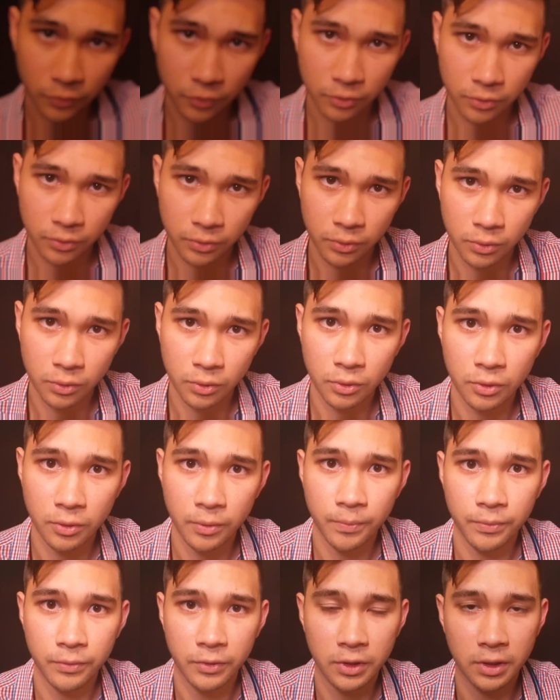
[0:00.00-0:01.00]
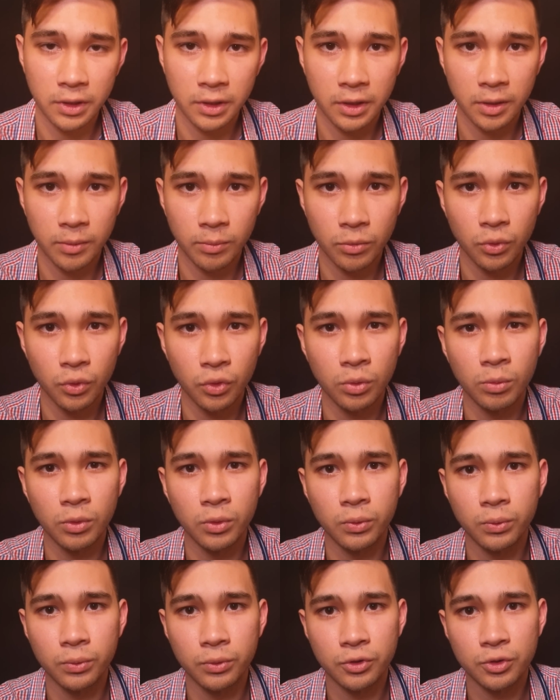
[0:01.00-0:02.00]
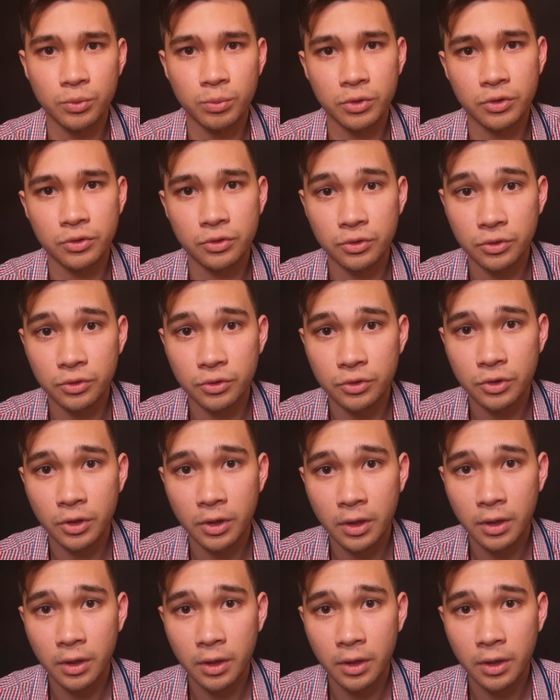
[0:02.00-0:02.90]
for any abnormal responses,